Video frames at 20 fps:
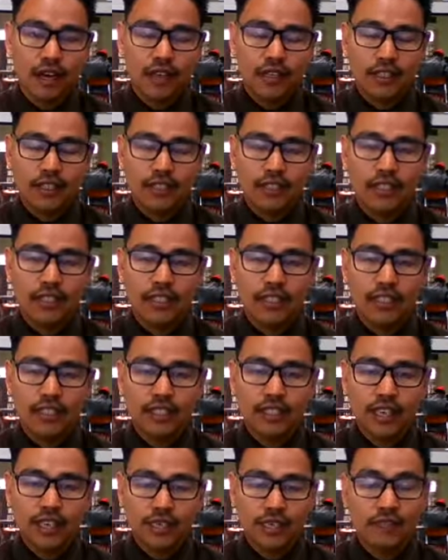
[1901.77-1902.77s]
the
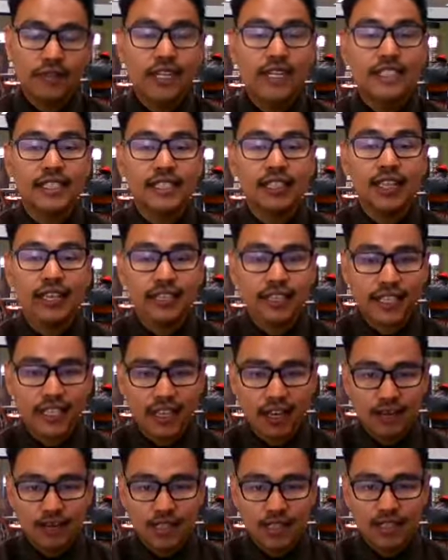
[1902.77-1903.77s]
student, if they select that
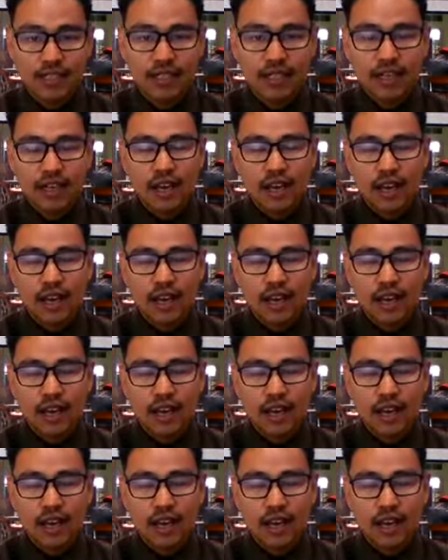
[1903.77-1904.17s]
option,